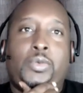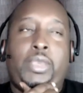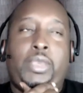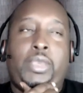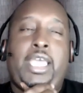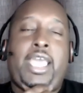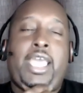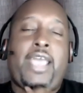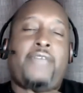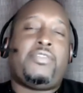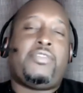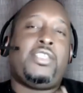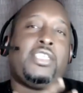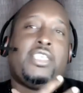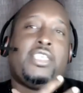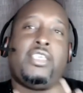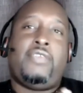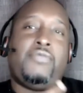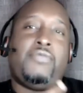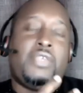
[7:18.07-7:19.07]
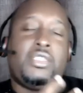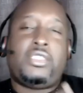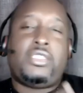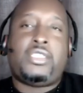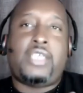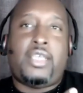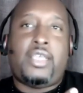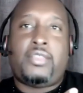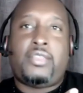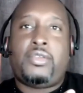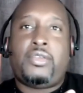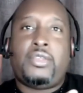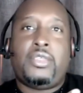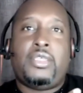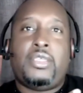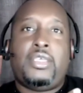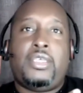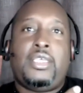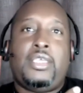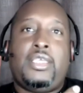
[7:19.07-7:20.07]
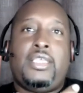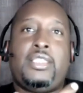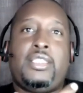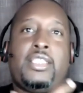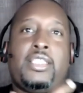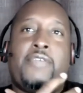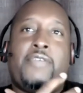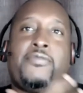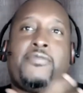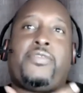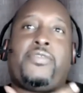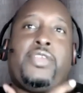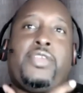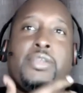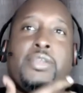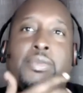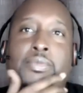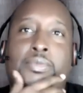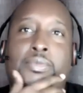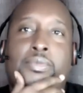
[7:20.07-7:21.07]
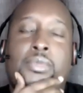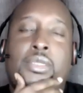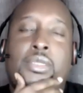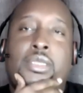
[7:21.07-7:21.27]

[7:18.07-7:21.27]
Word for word: We have to give each other that freedom